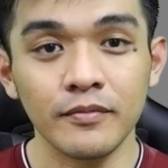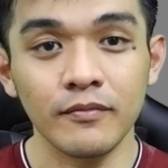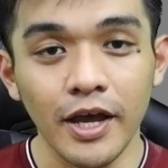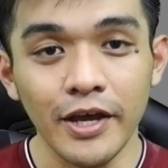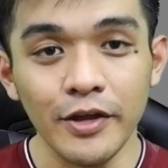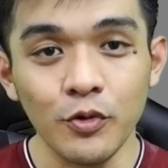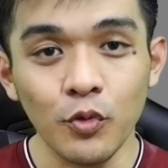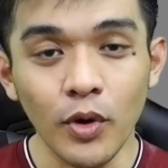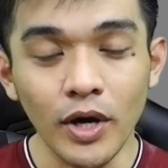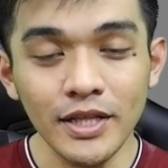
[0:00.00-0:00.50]

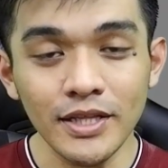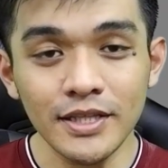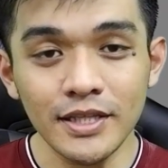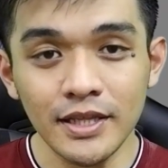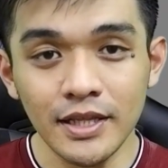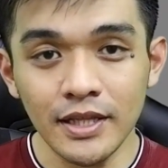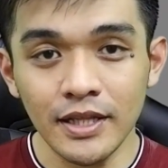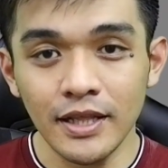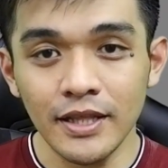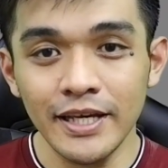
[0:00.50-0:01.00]
And what
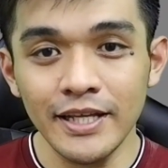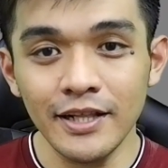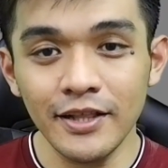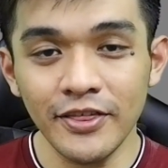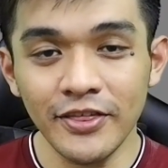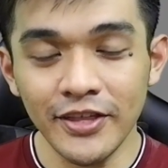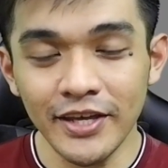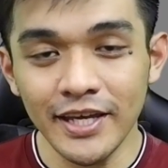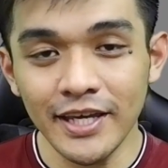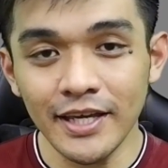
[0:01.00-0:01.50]
little
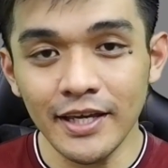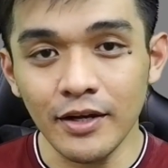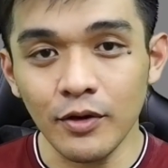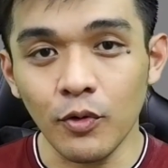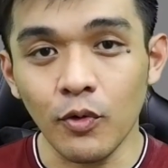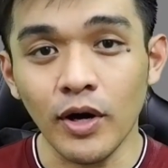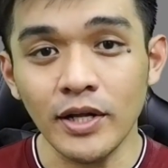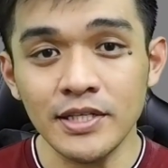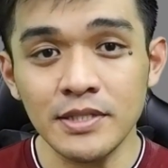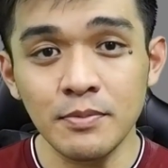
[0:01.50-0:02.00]
thing,
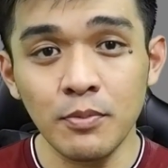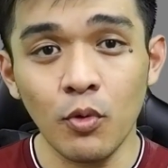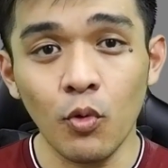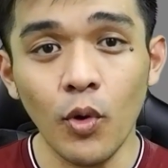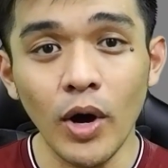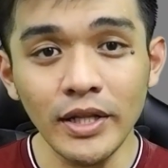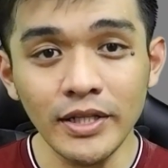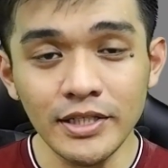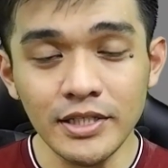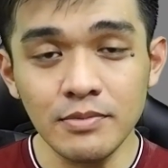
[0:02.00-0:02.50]
what
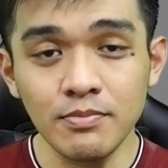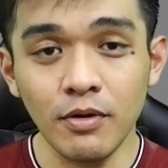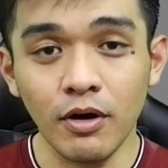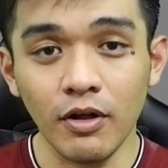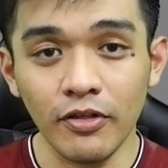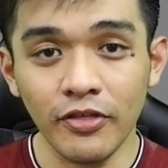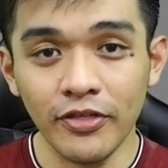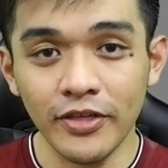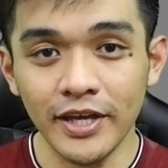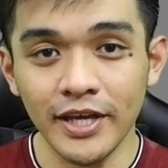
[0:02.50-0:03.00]

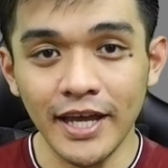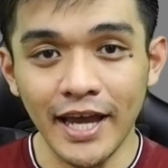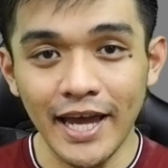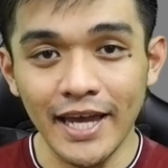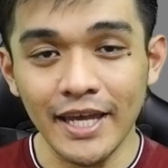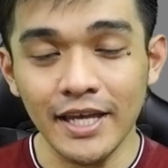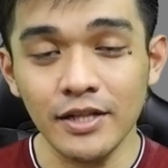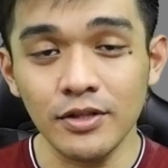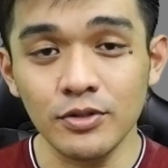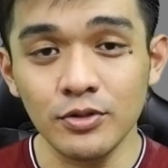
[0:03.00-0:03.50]
small thing I
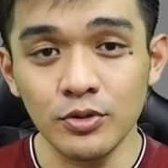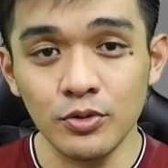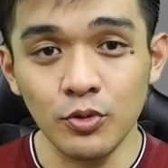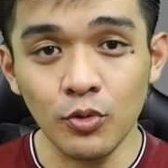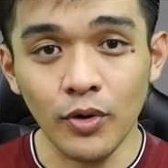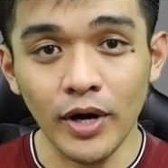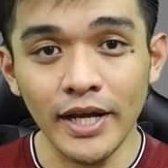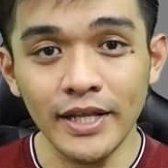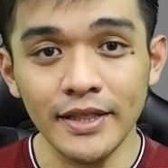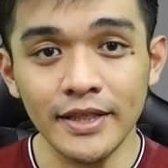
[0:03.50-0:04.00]
can do
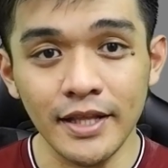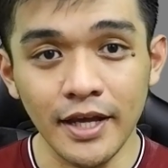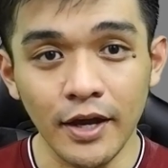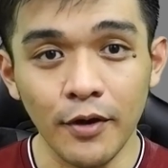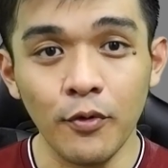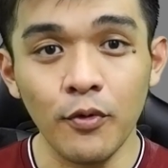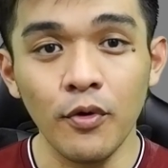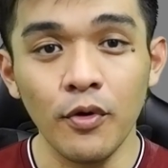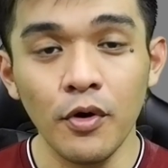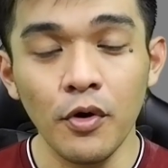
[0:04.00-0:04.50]
right
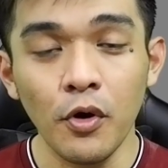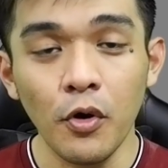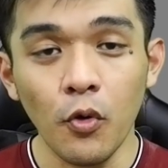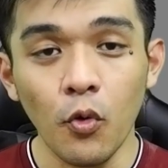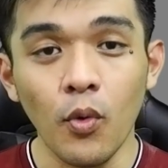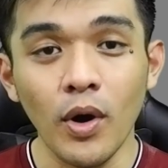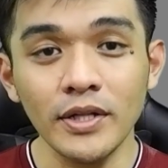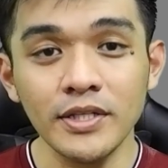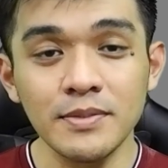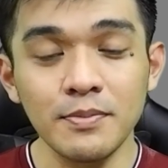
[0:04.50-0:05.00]
now?
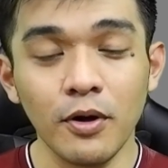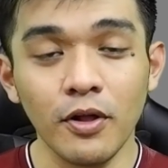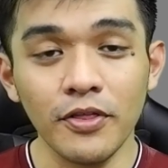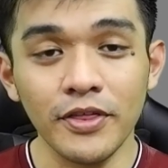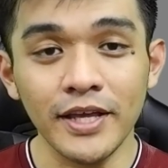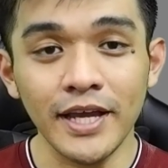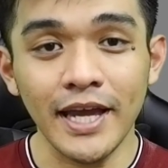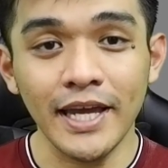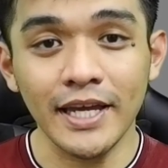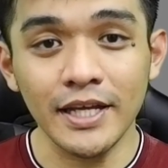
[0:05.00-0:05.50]
What small
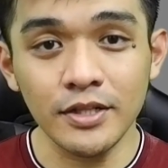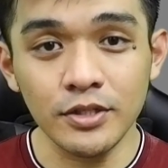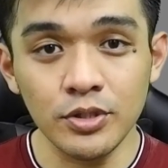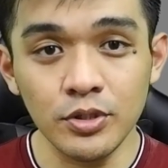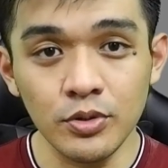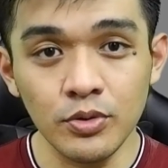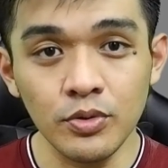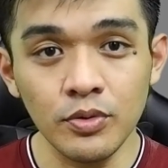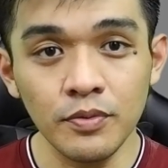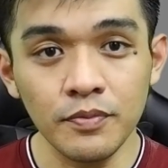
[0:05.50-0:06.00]
thing I can
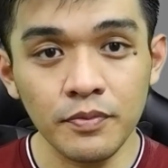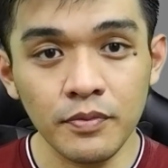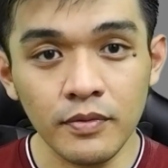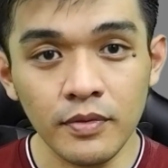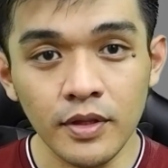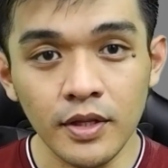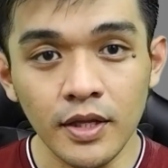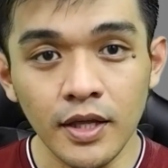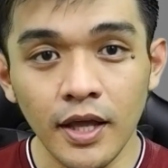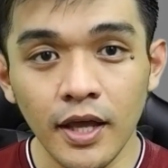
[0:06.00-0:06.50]
do?
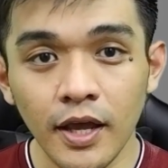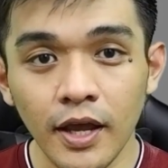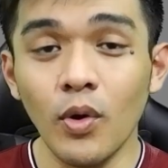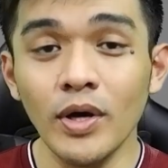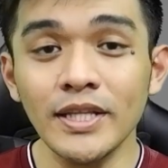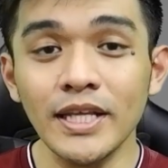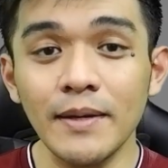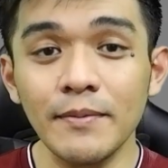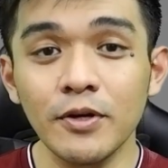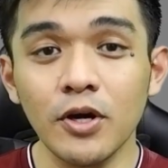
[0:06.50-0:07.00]

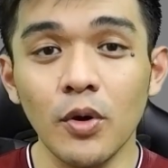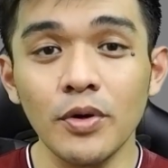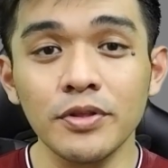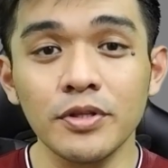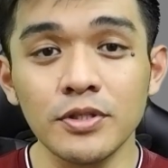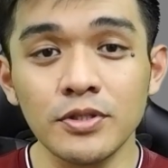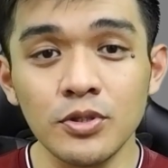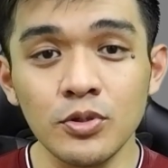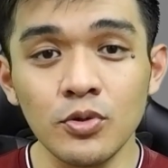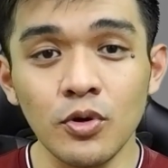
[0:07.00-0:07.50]
What I'm going
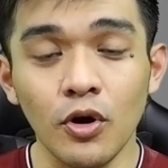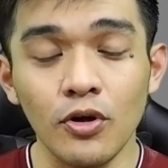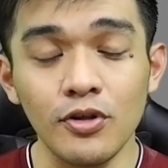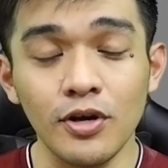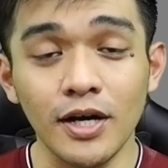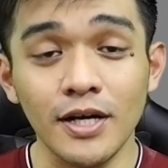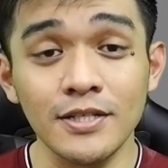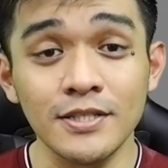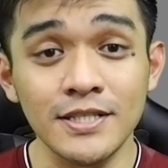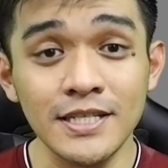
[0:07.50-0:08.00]
to do on
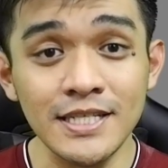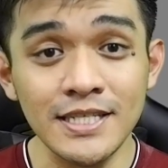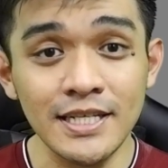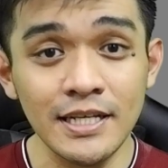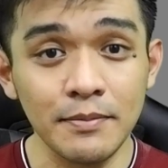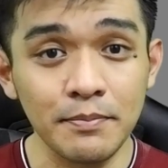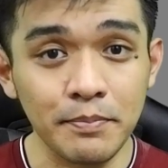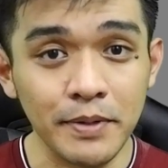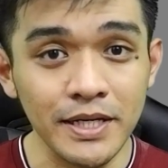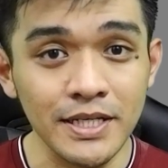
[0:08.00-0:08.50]
a
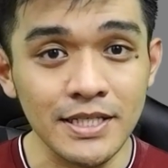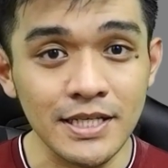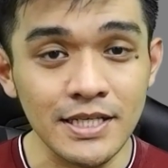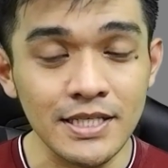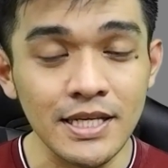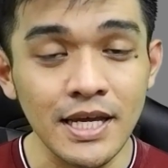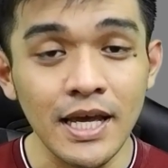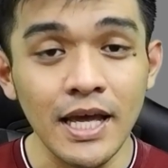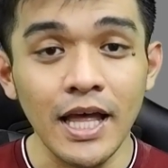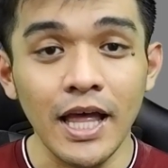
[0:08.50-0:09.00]
consistent
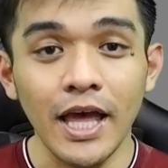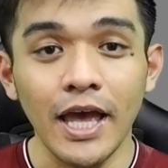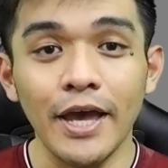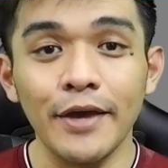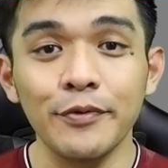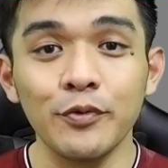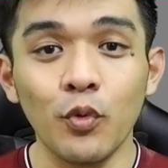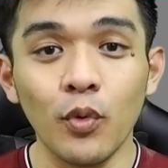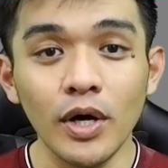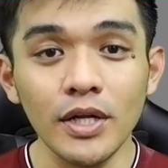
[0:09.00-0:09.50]
basis?
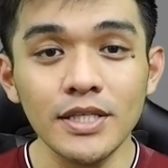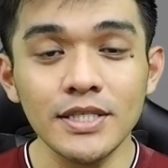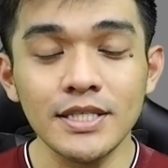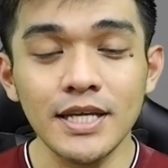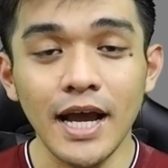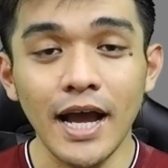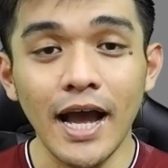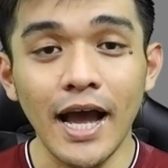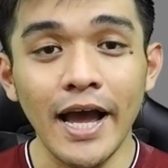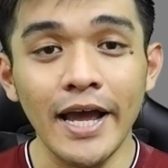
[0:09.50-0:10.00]
And what
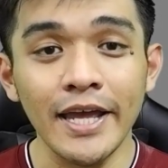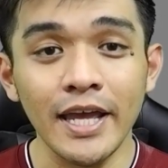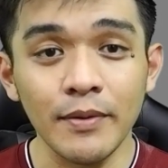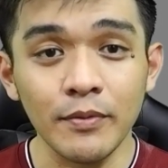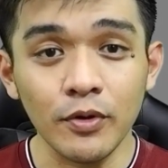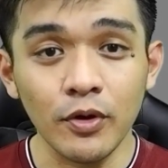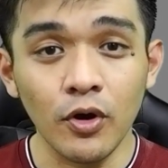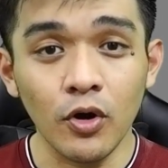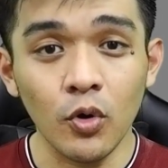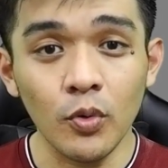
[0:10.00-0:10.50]
I am
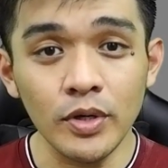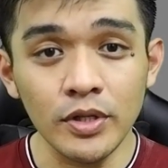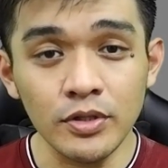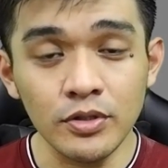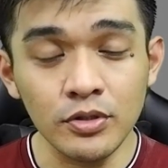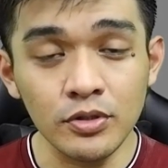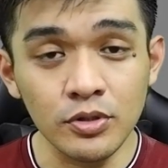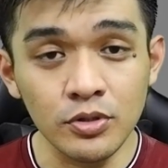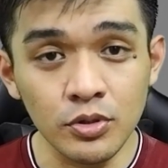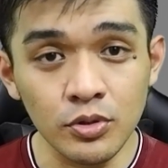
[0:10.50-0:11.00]
going
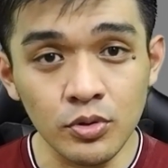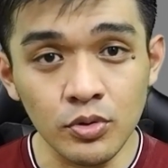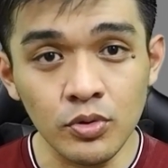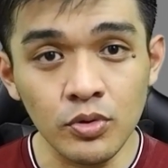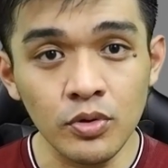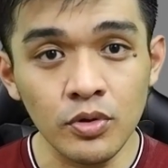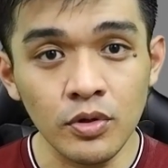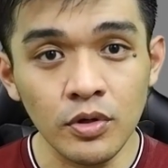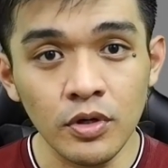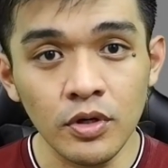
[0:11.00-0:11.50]
to
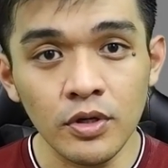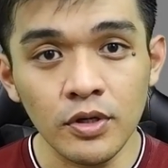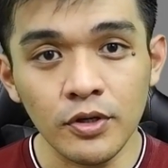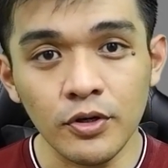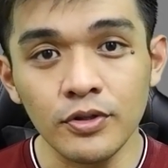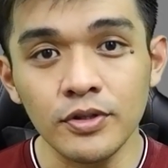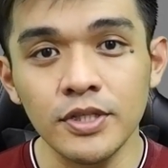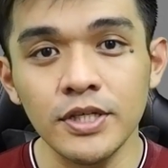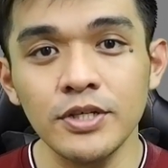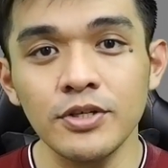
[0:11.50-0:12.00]
do
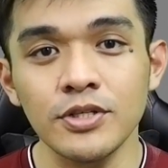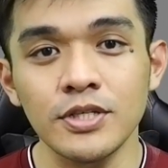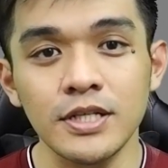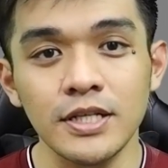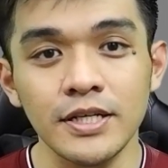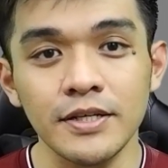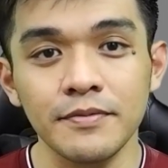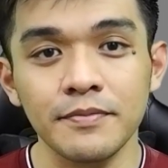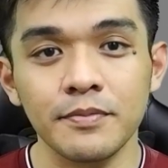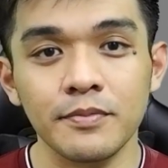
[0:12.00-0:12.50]

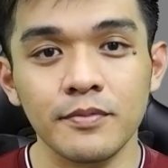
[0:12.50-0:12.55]
continuously